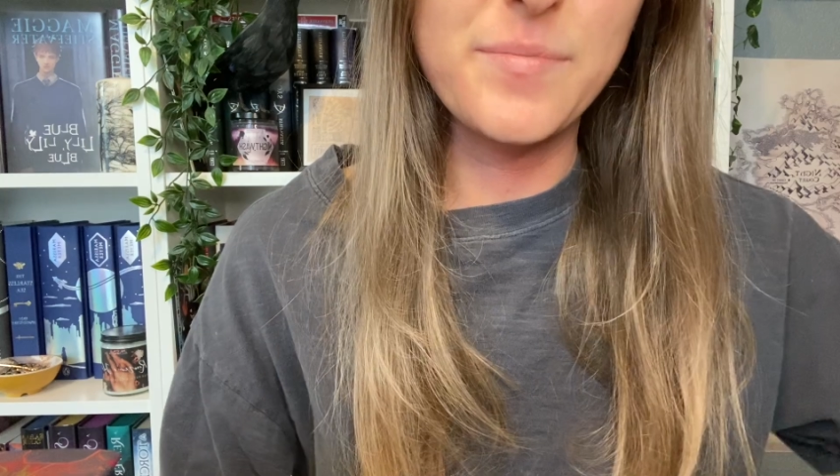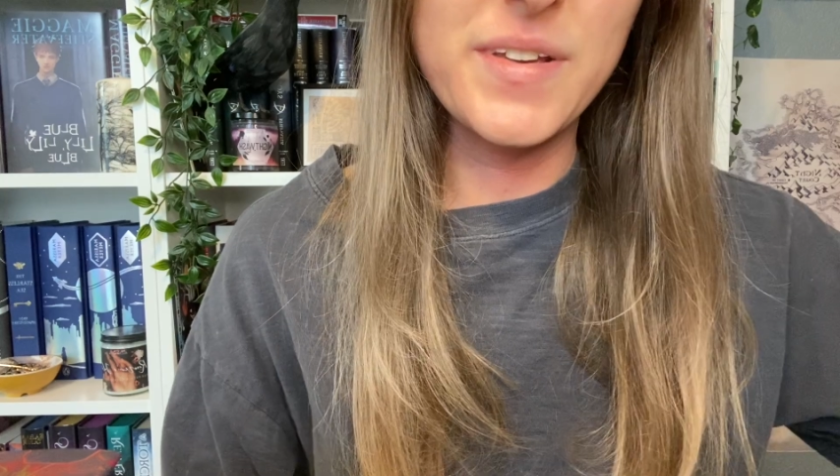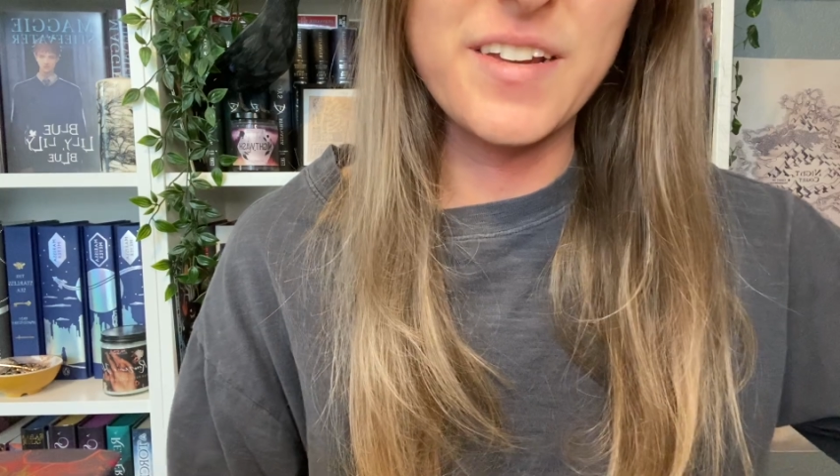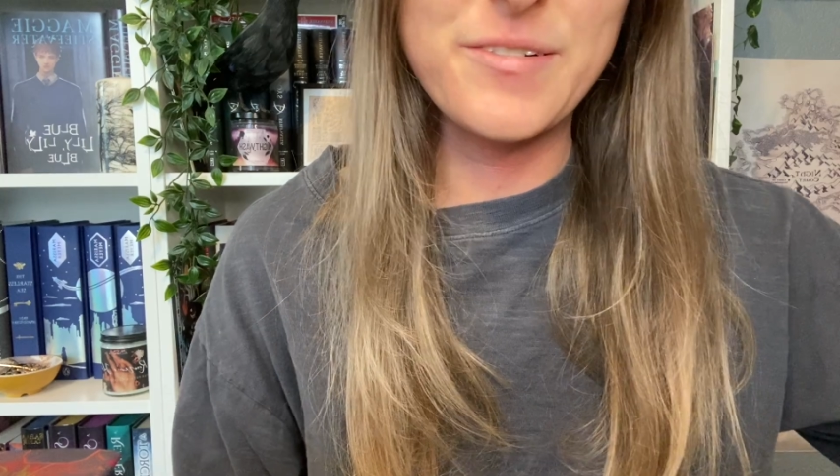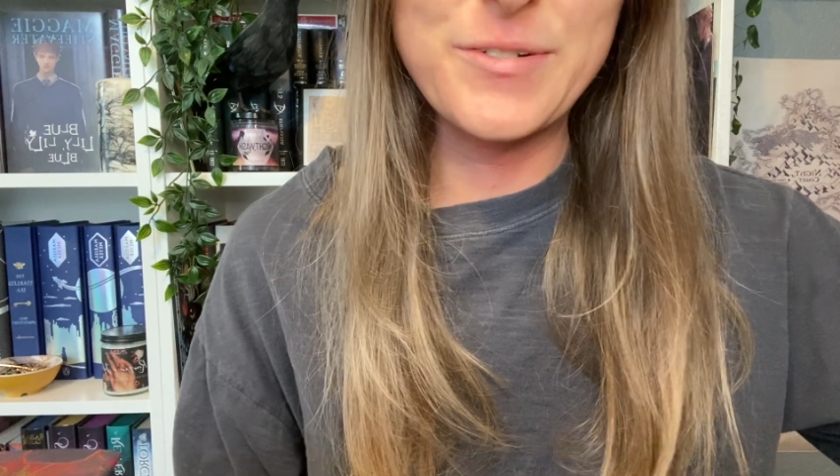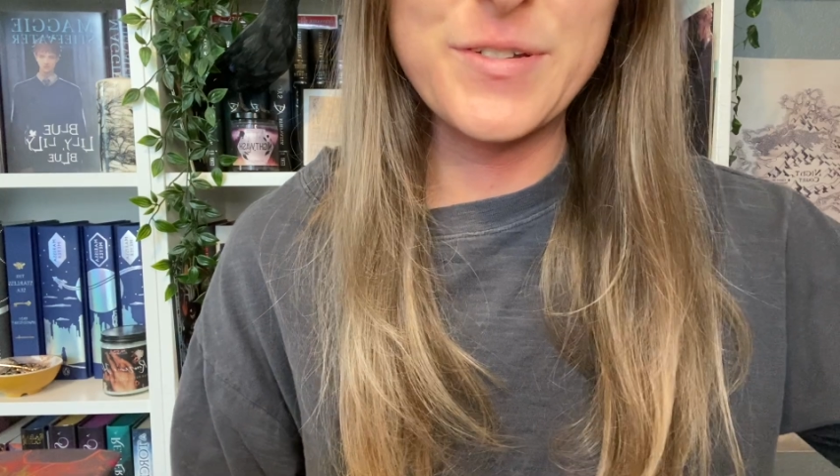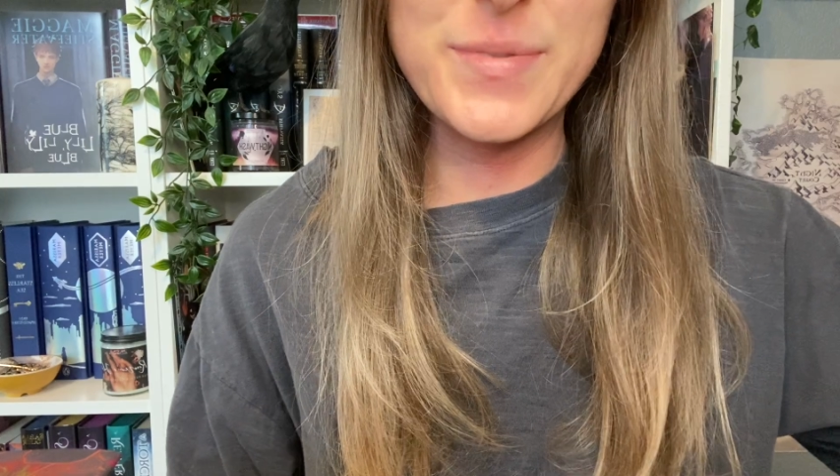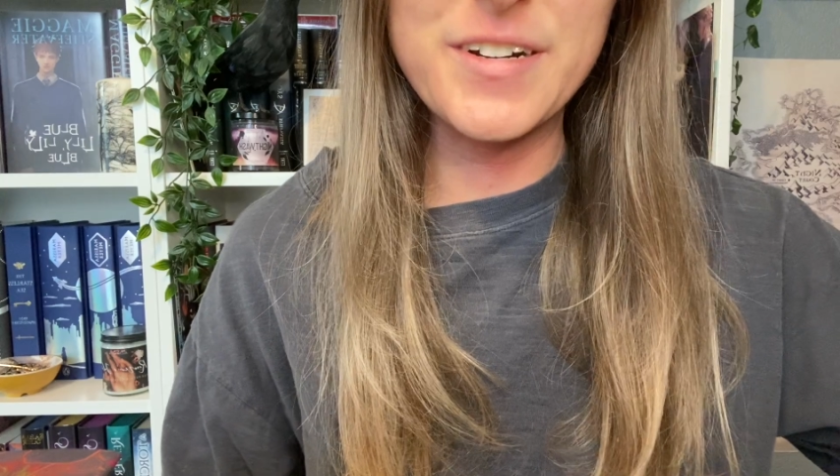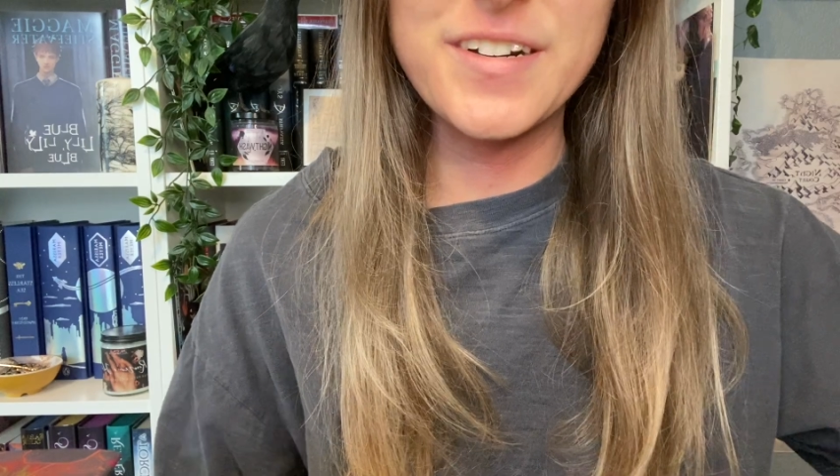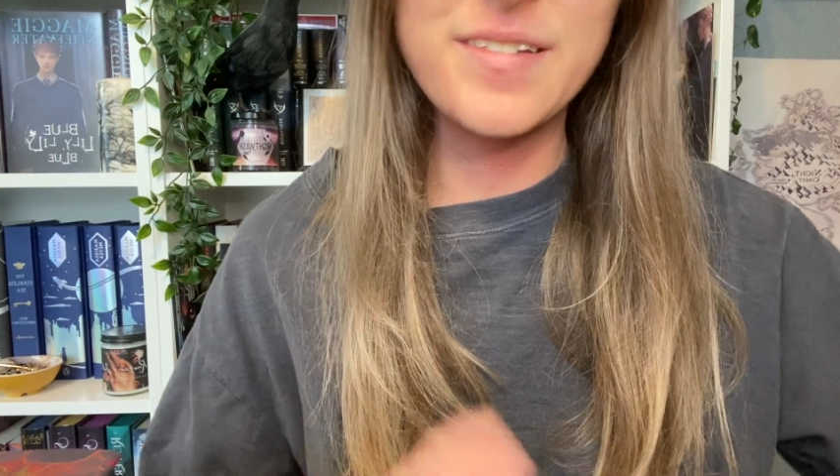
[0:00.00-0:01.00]
pick which one's
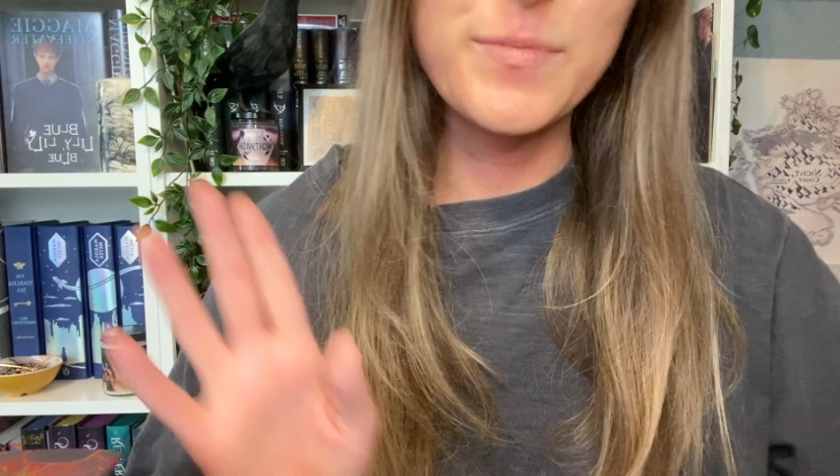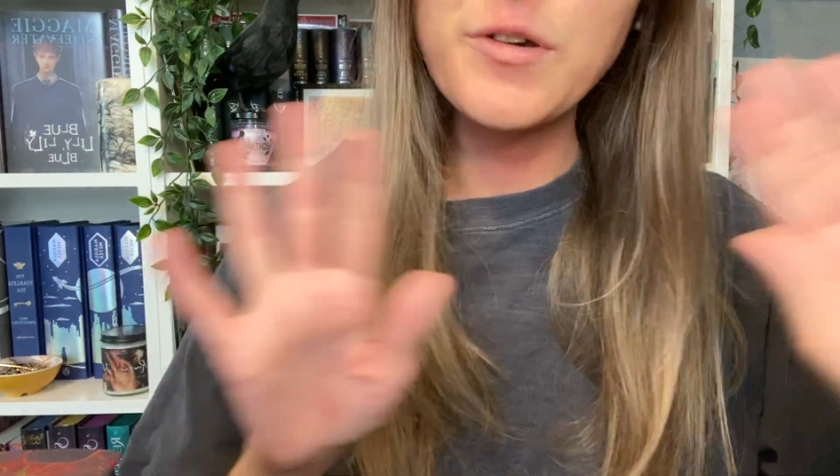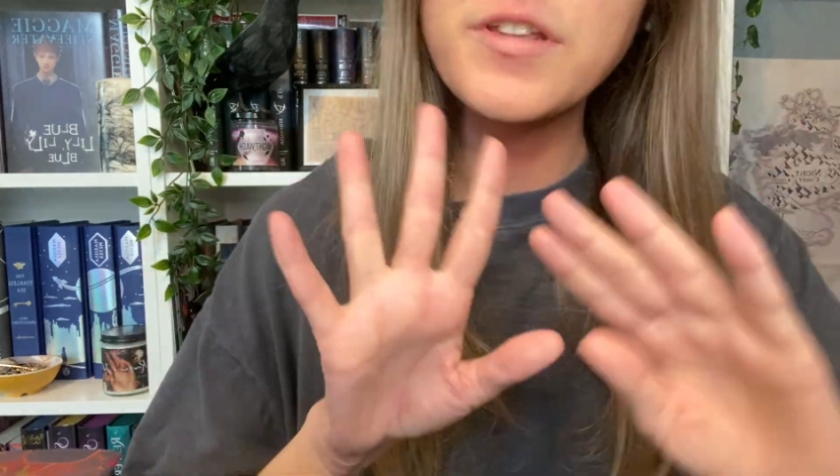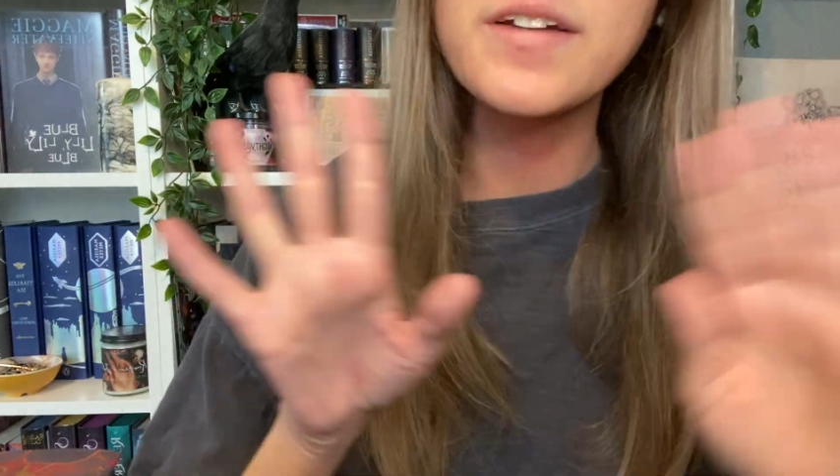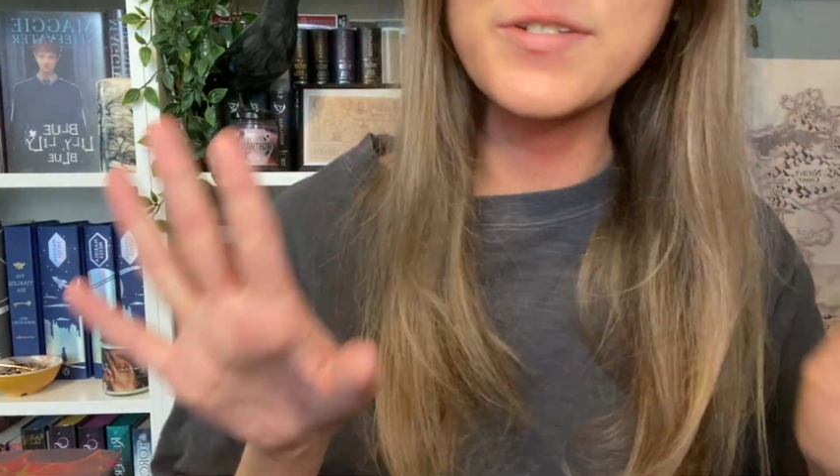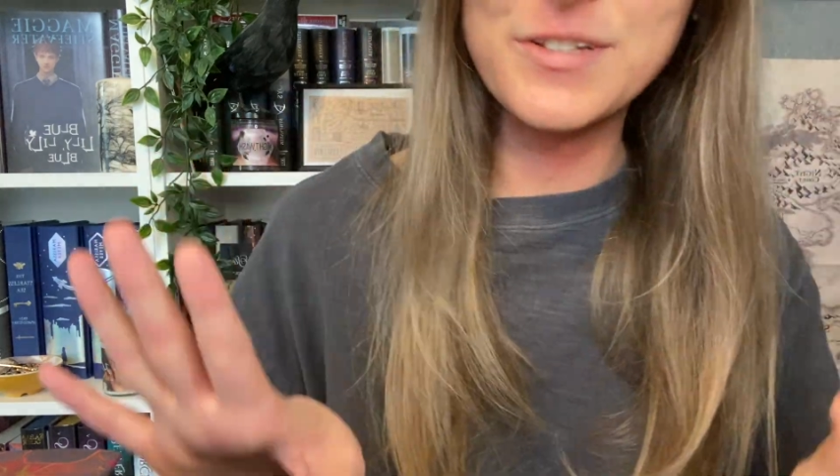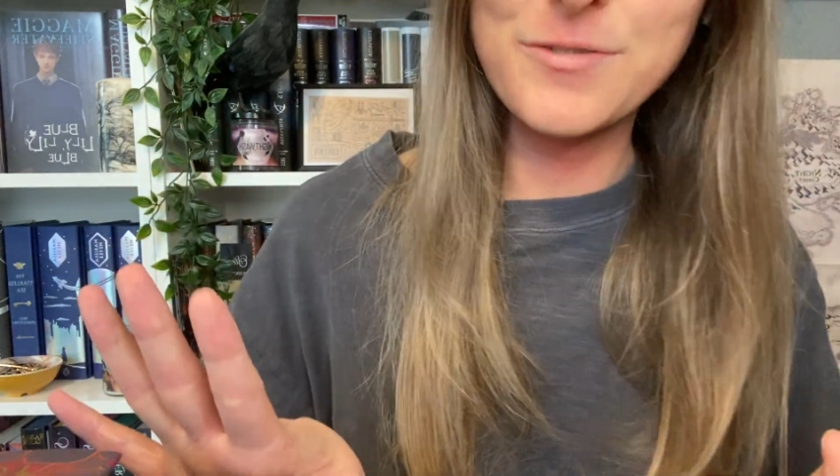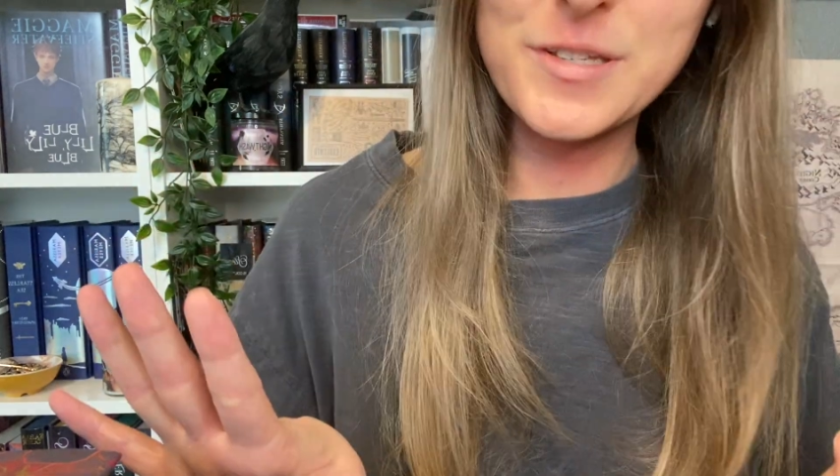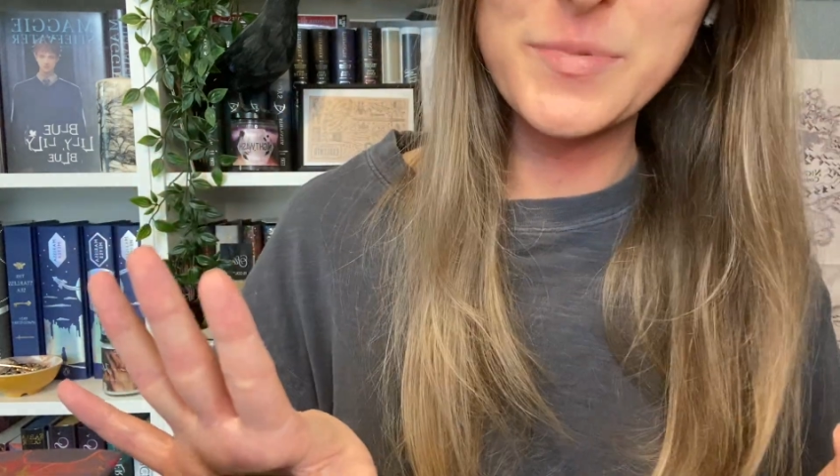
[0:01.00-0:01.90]
better. Both covers are really